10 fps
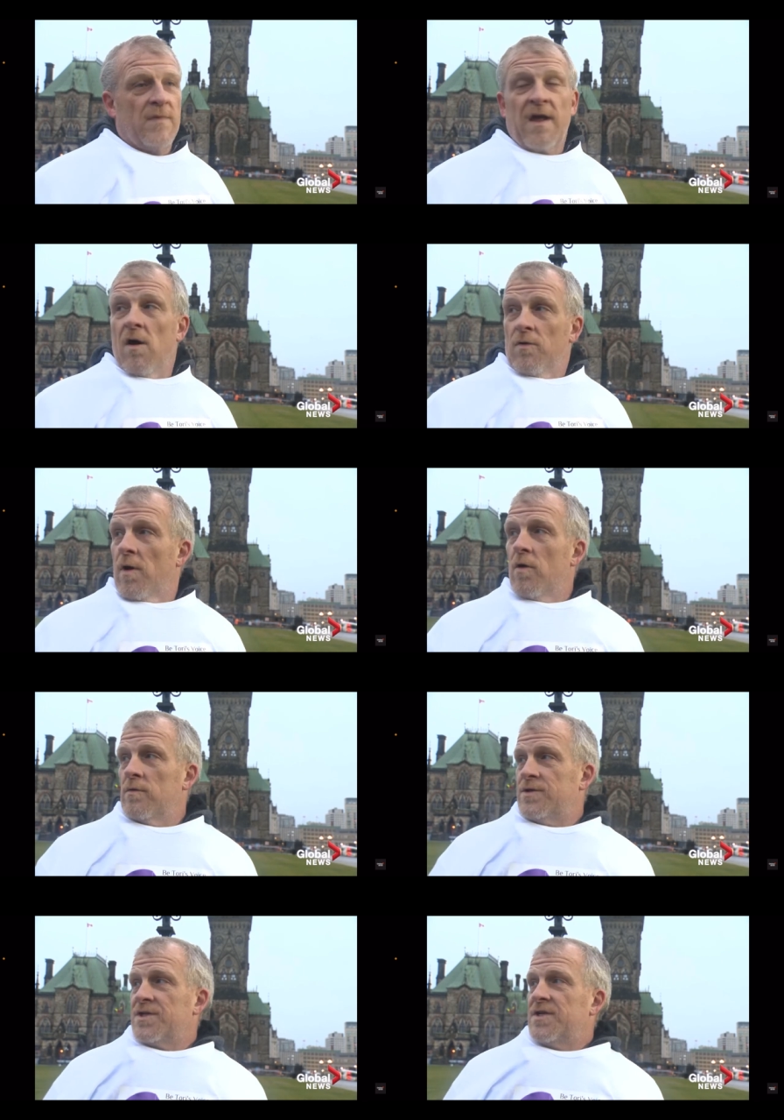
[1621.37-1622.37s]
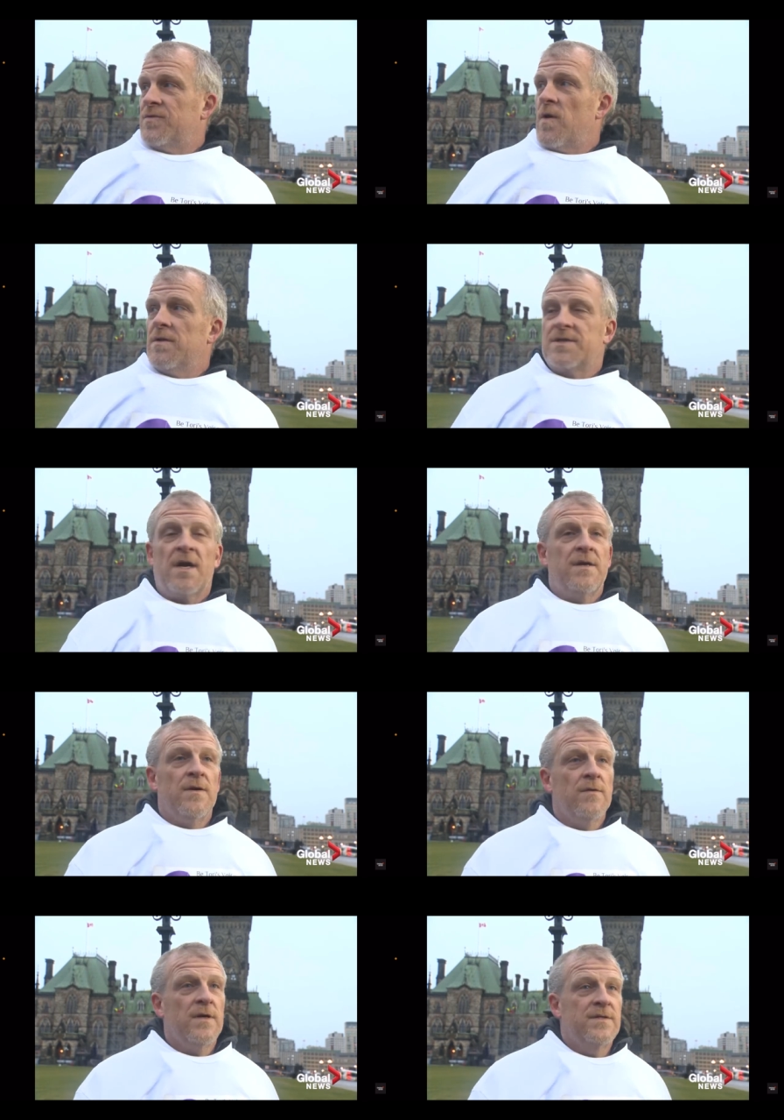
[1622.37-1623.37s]
they all know just as well as I
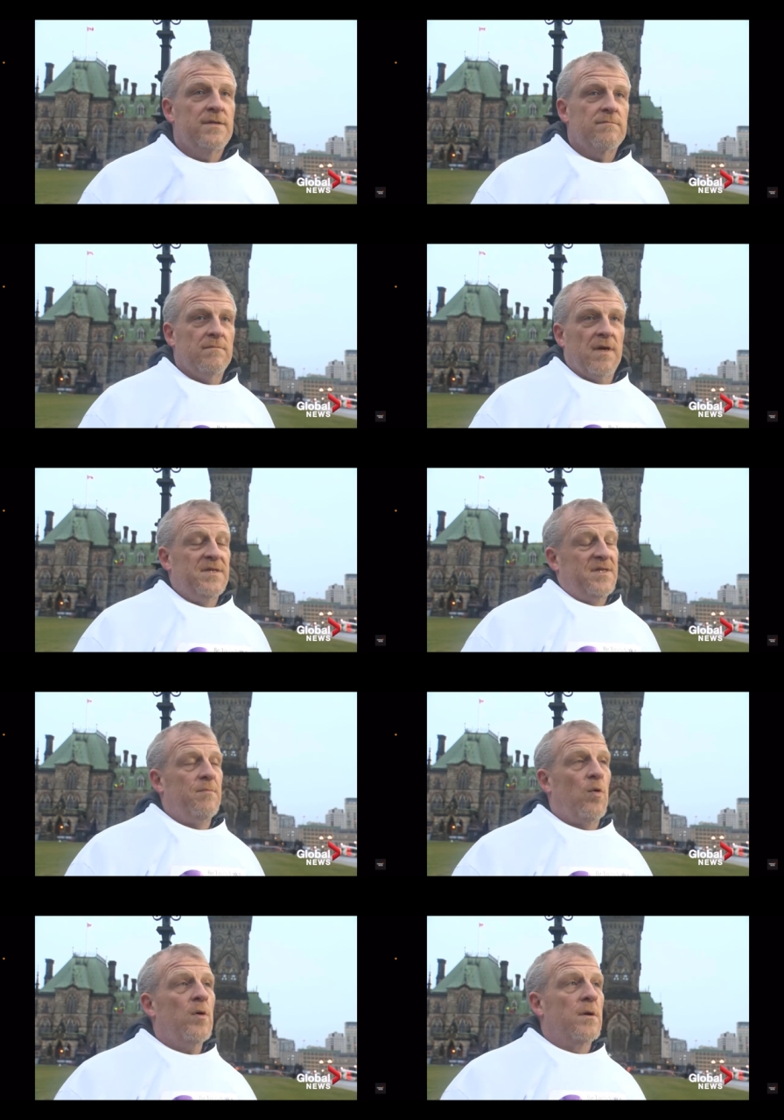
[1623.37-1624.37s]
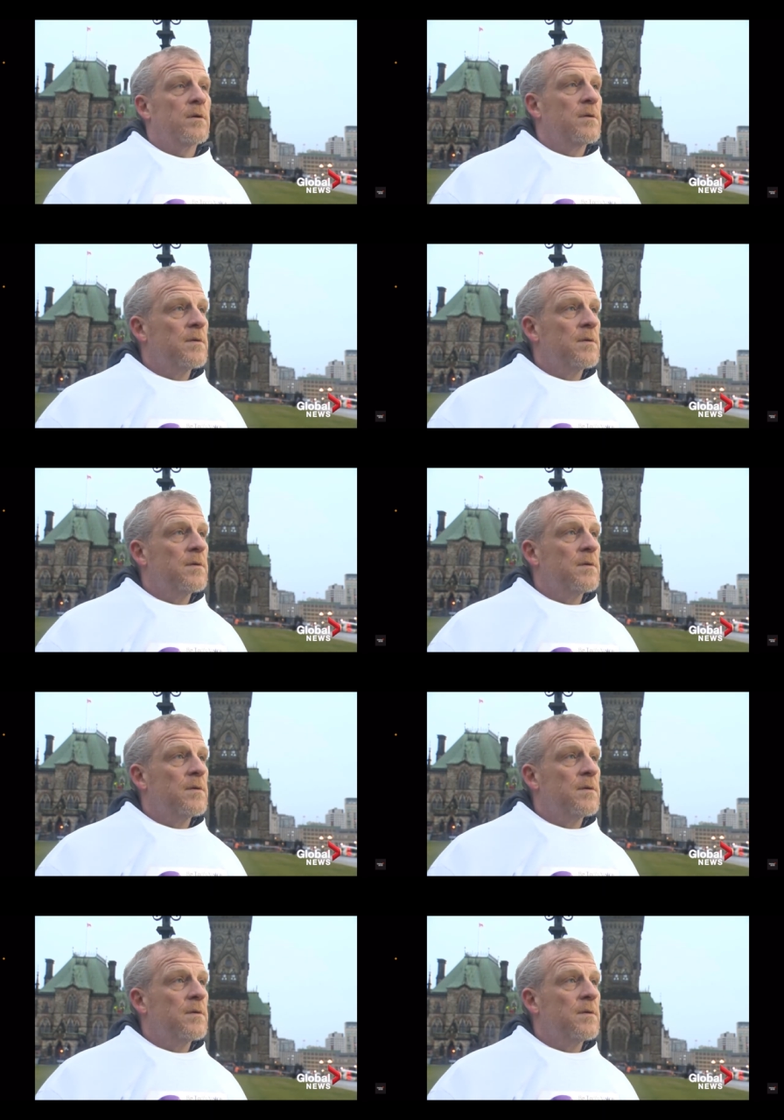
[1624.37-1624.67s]
do. It's it's important.